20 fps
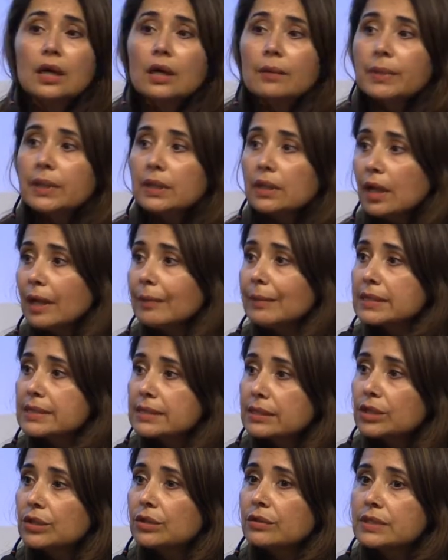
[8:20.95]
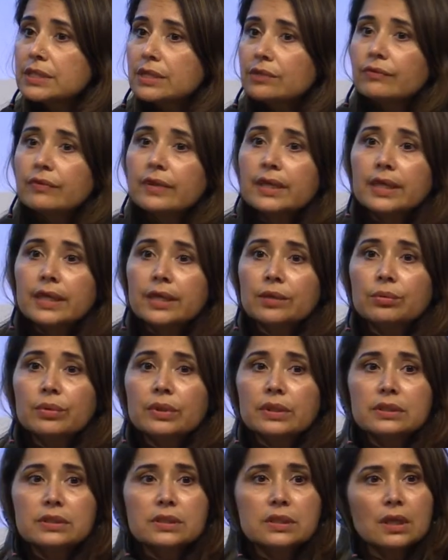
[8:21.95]
but climate security really
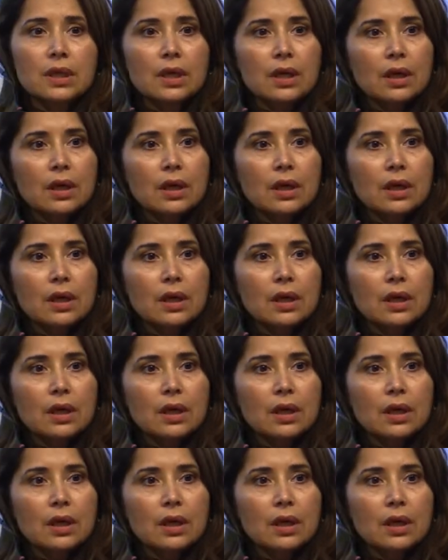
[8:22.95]
was,